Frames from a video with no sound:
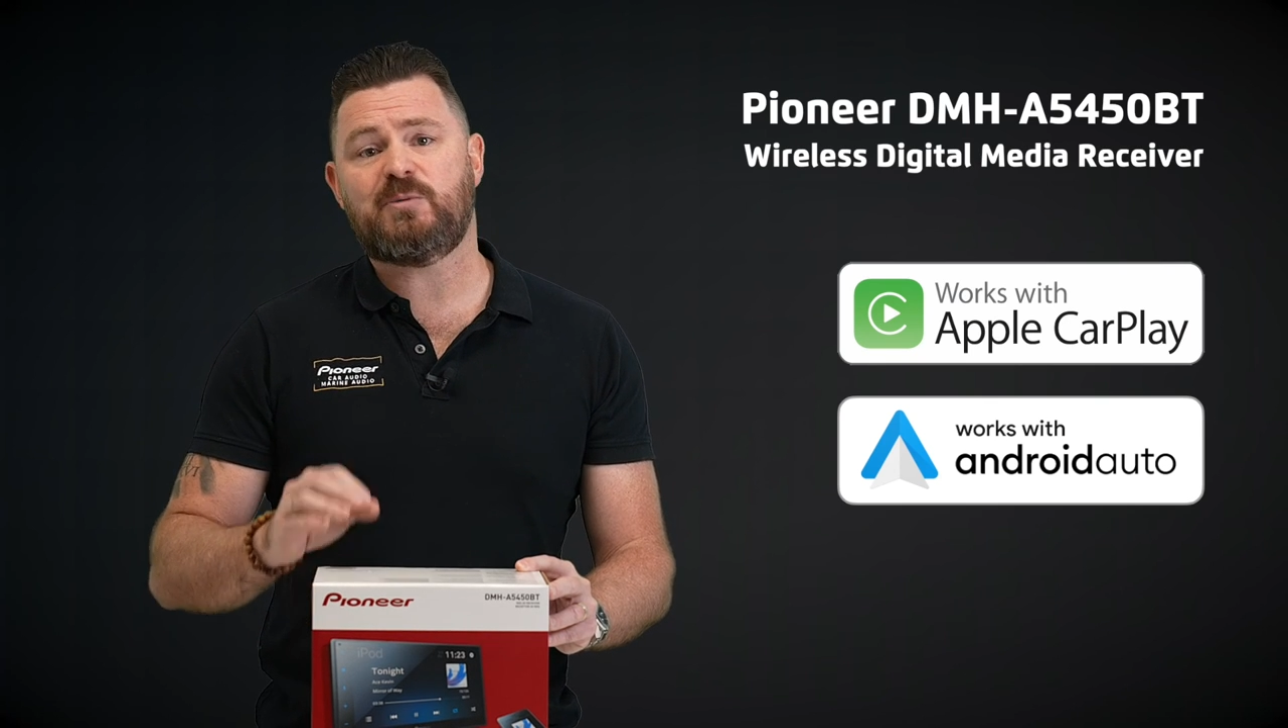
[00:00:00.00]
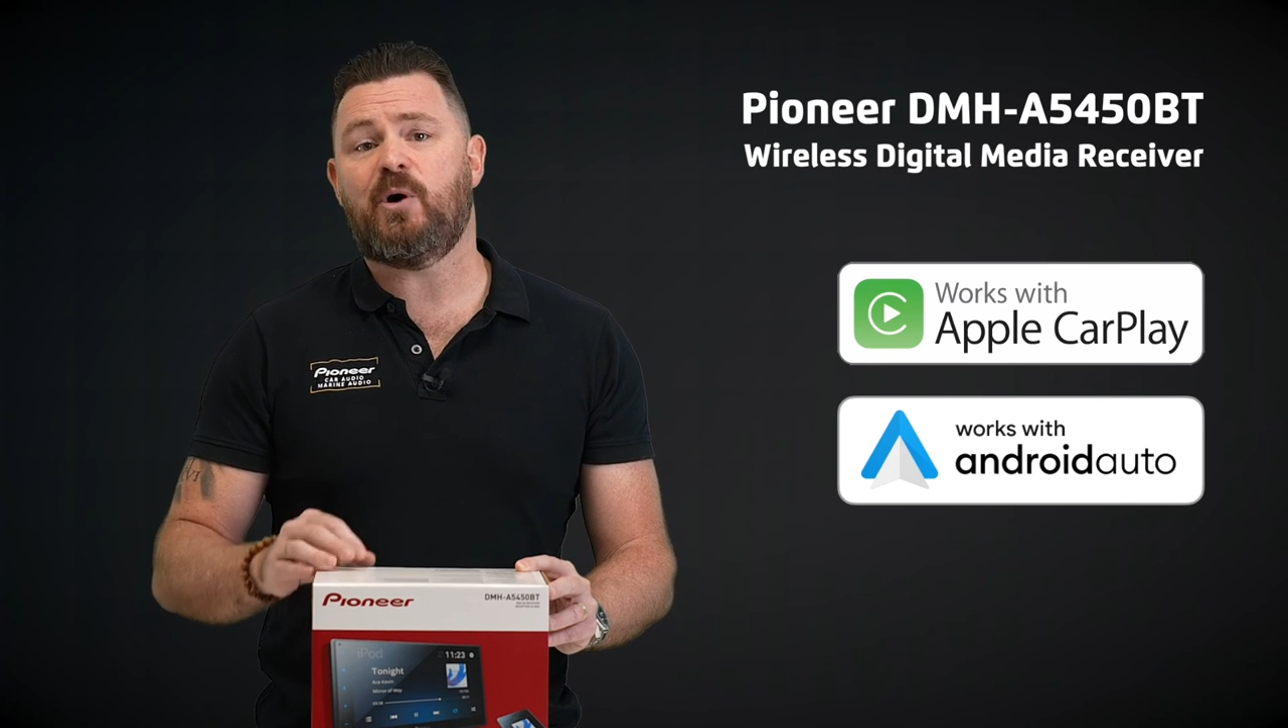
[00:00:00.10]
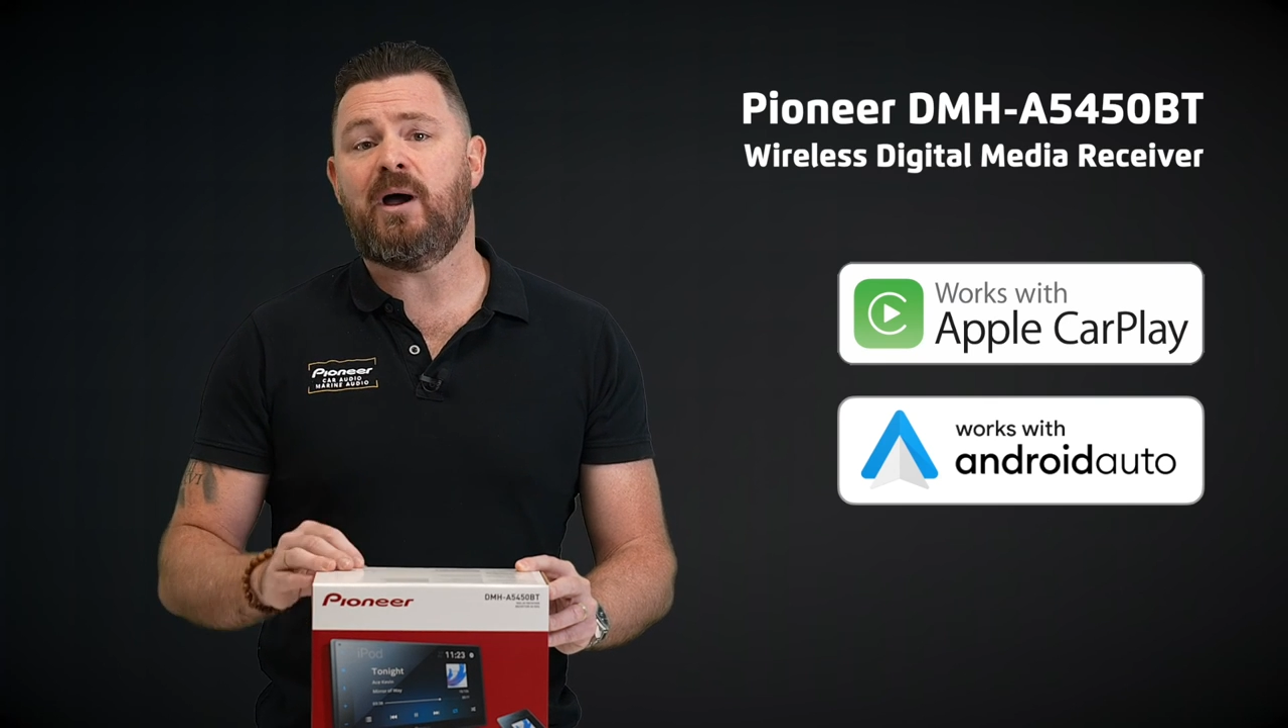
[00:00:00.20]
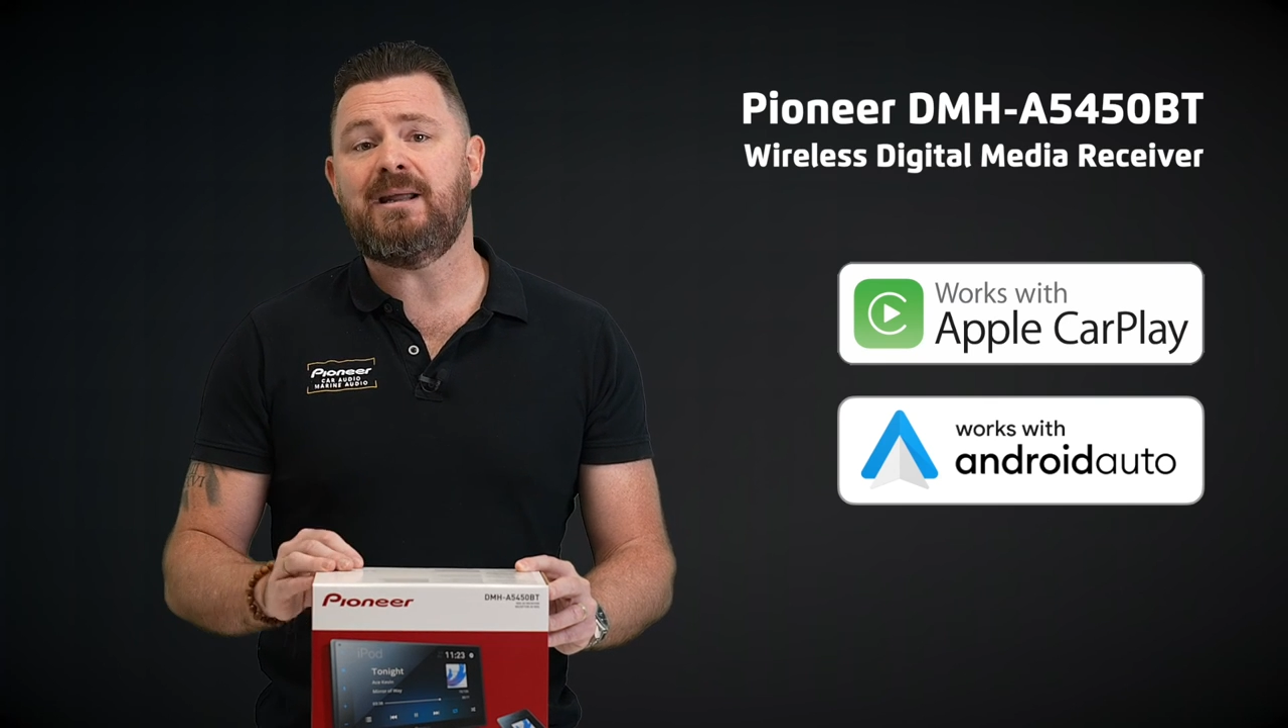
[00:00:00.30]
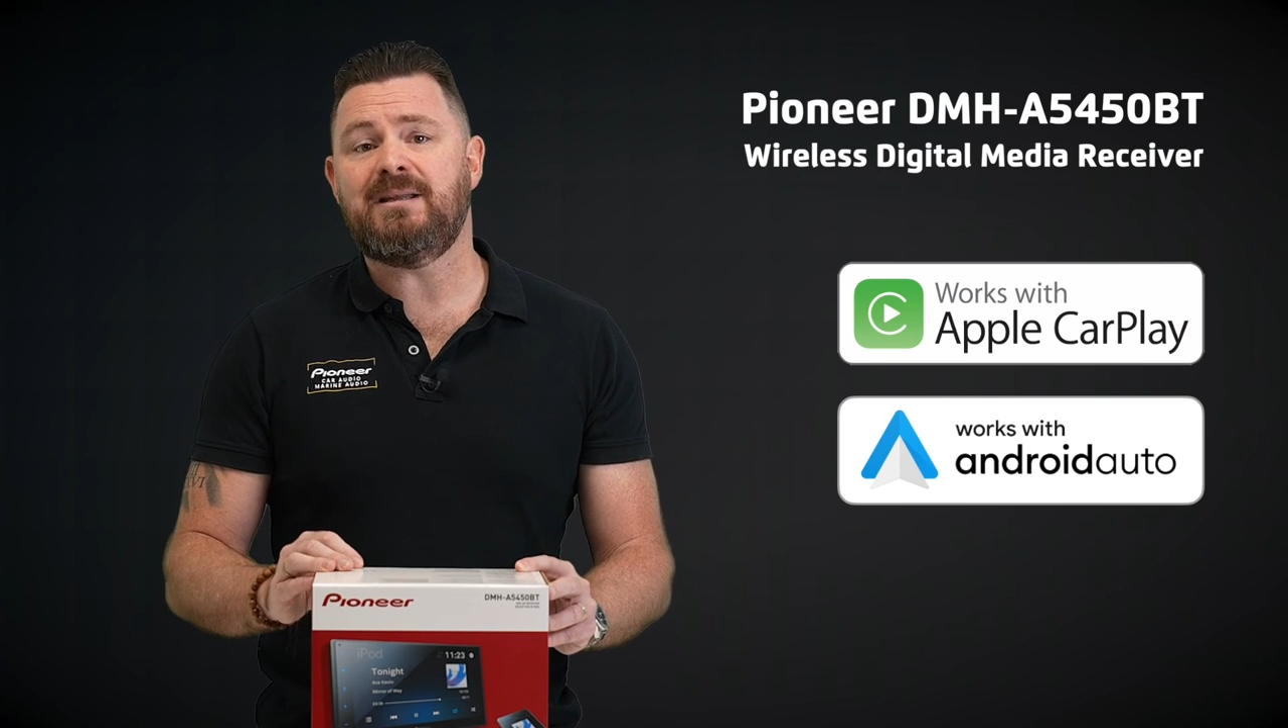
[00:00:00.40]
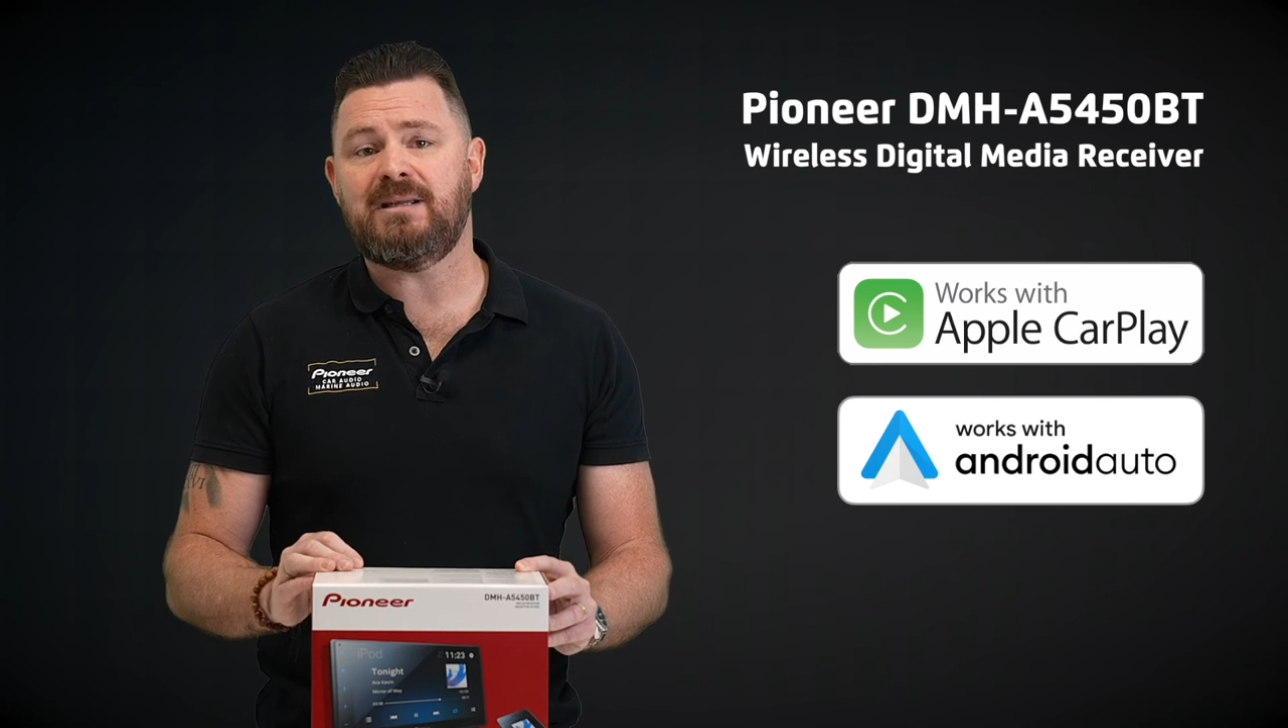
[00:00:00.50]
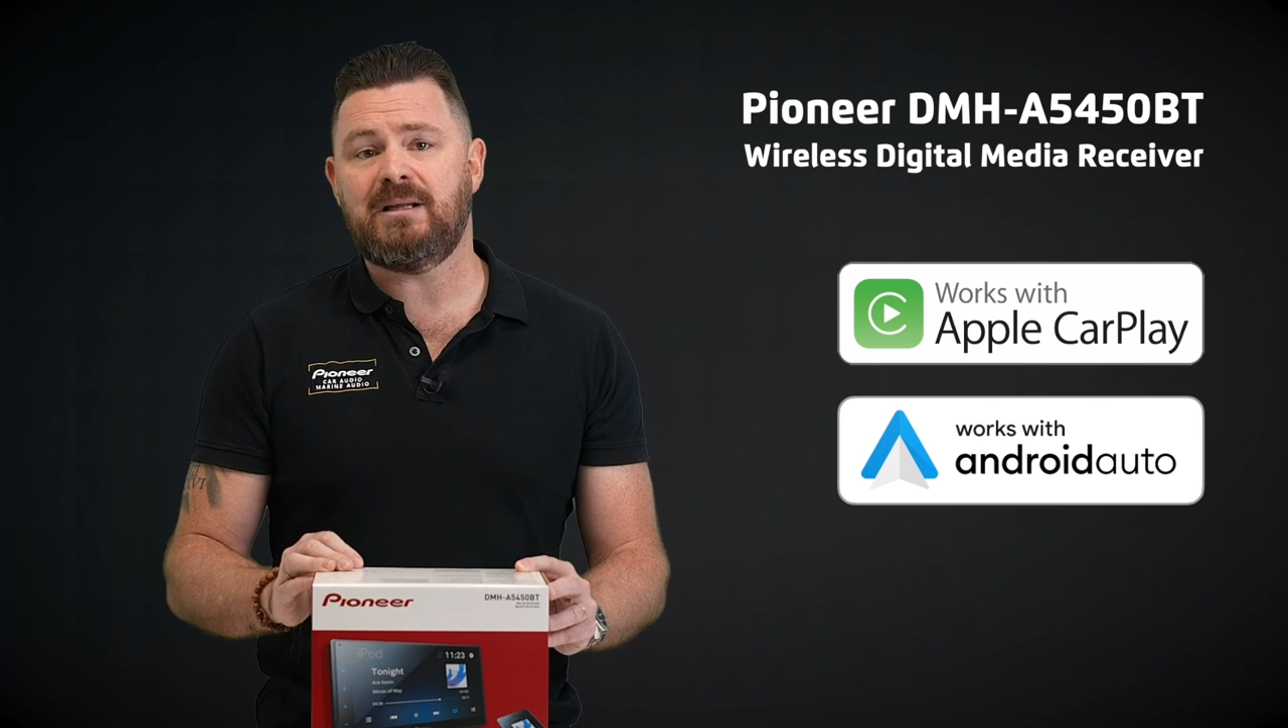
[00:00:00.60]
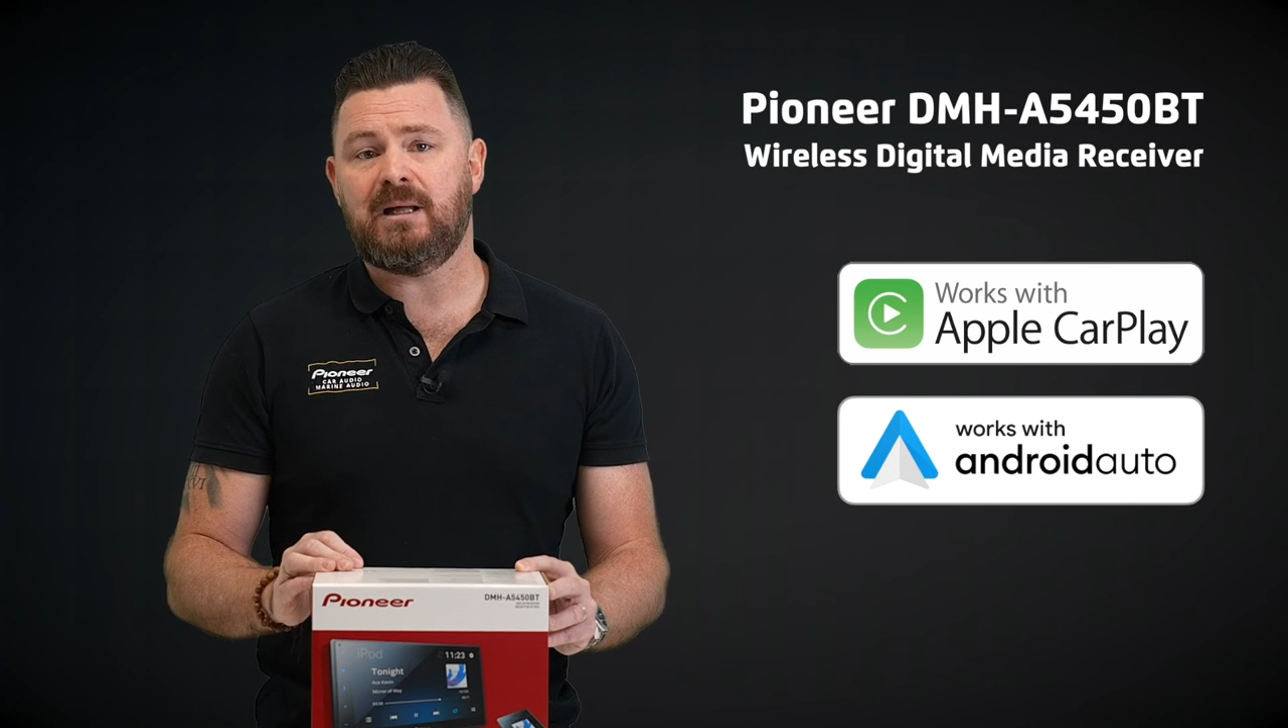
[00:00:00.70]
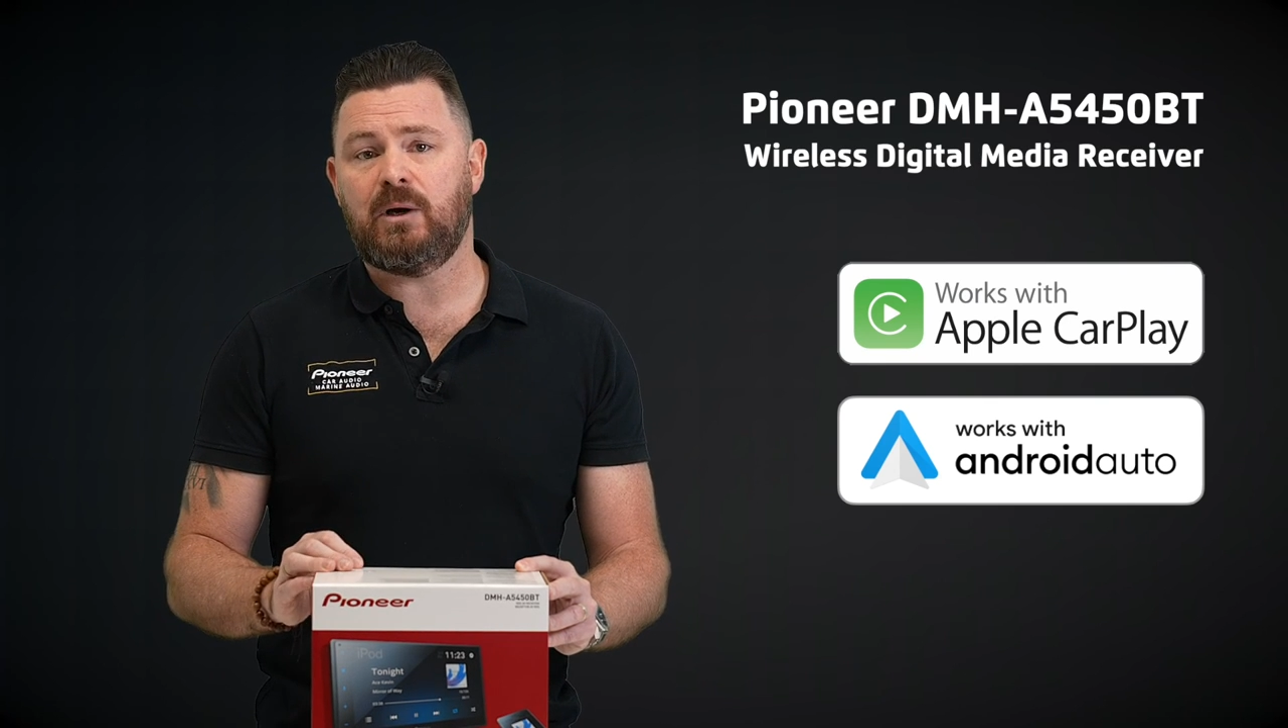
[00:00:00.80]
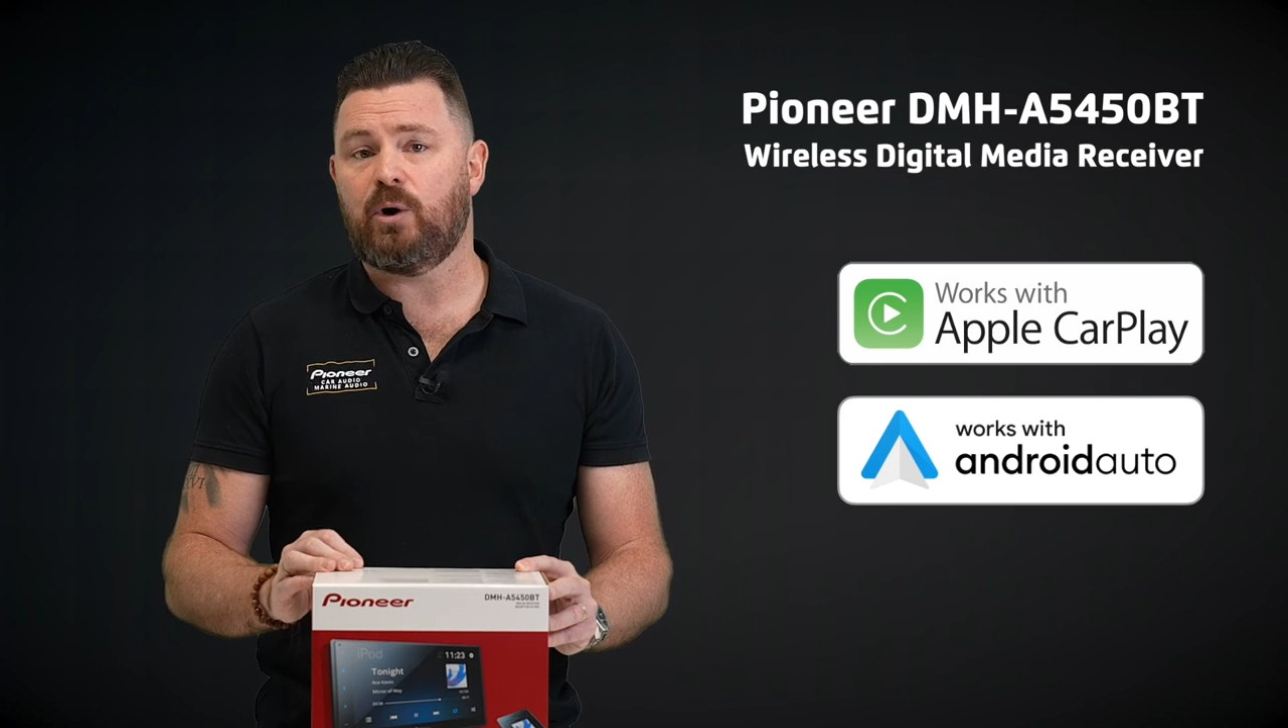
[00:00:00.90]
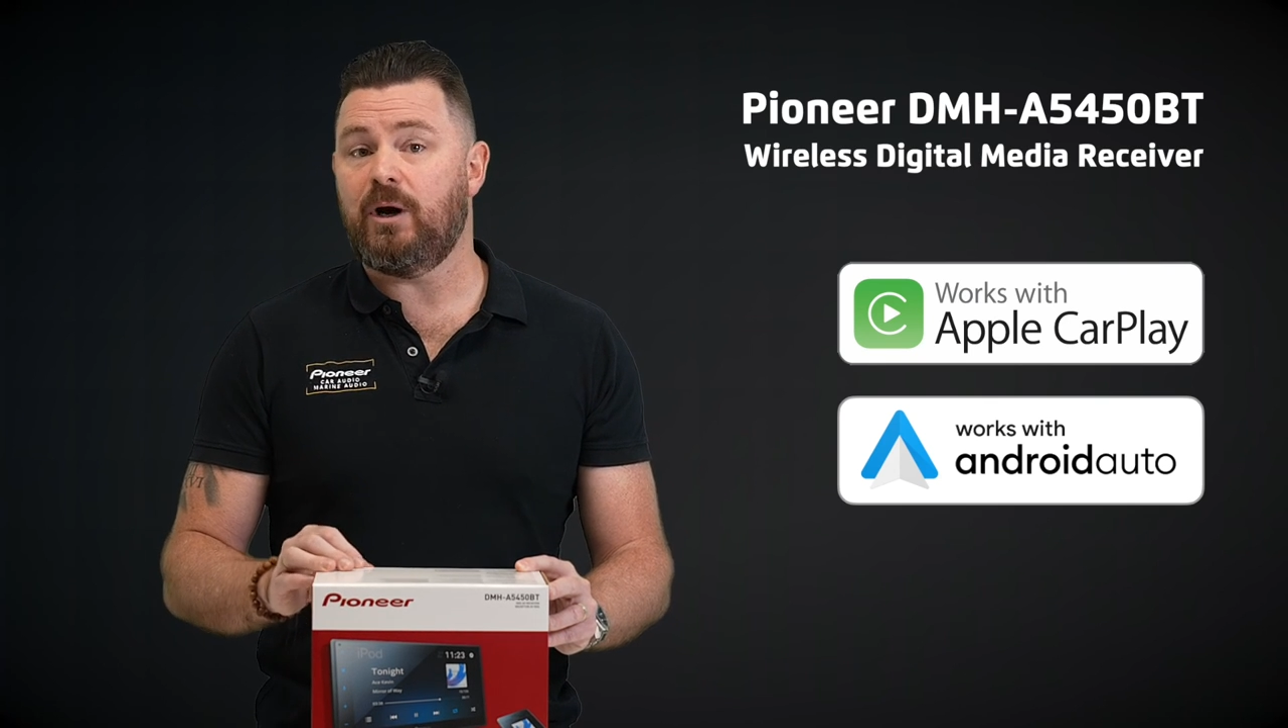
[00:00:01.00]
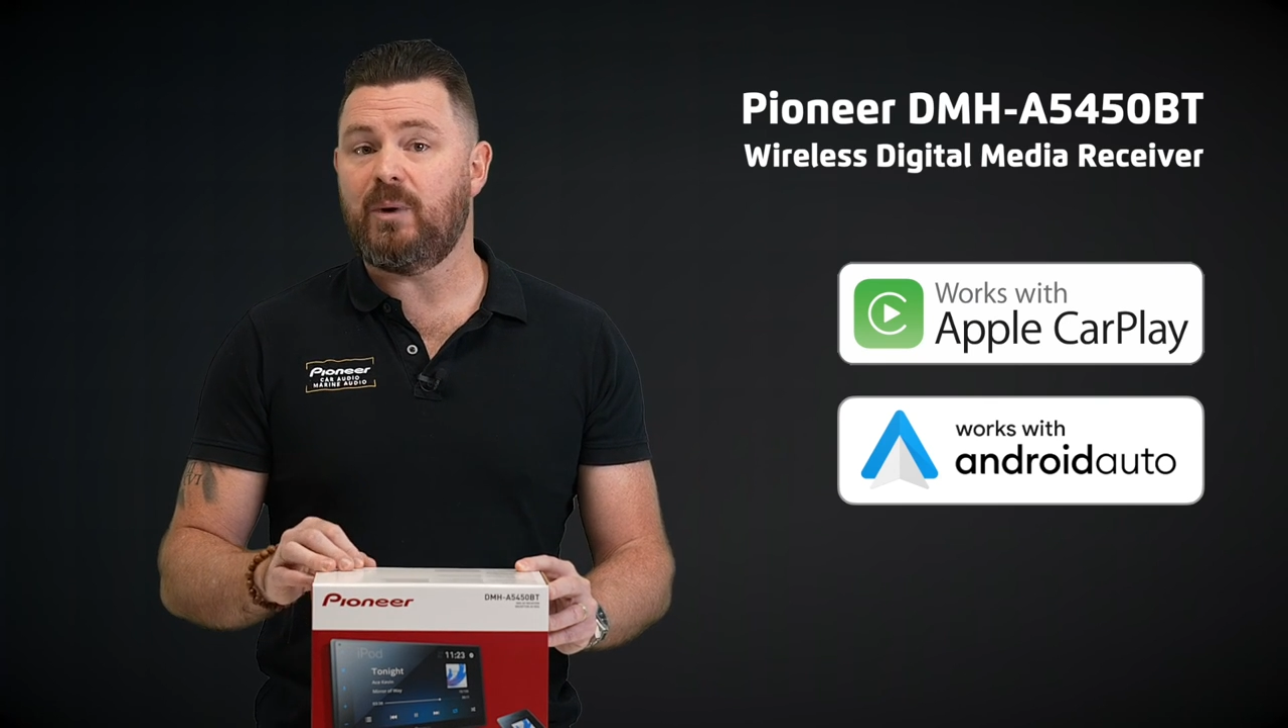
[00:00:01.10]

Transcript: Pioneer dealer or our